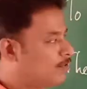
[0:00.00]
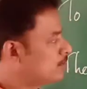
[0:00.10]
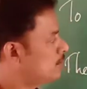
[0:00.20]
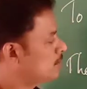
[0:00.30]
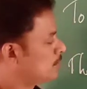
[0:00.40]
In
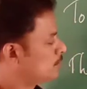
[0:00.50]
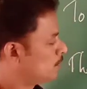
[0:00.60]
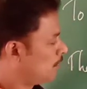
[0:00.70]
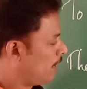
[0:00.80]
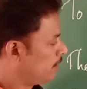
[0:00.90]
the first
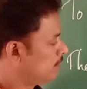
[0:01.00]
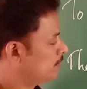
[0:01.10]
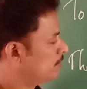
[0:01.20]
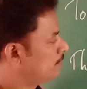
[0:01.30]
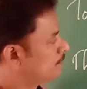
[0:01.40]
two
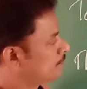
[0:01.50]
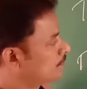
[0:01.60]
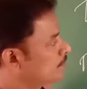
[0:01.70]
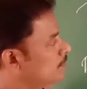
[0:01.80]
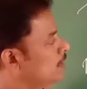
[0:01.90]
lines,
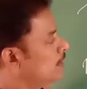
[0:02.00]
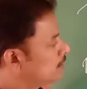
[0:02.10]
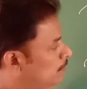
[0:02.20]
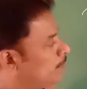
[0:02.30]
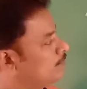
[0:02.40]

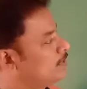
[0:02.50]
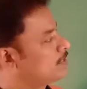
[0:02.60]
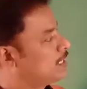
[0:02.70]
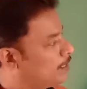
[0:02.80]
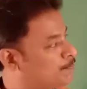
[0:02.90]
the
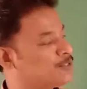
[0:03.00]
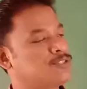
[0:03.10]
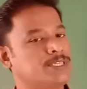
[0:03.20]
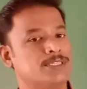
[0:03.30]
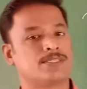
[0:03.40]
poet
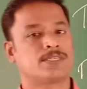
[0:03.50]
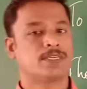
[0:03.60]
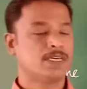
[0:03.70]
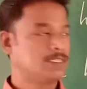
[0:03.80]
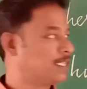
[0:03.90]

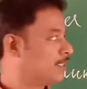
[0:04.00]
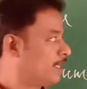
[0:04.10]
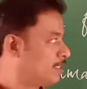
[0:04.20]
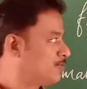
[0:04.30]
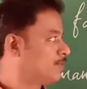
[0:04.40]
appreciates the
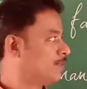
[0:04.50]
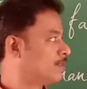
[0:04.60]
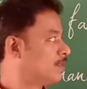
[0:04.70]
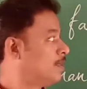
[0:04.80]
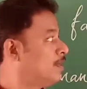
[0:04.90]

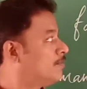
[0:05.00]
nature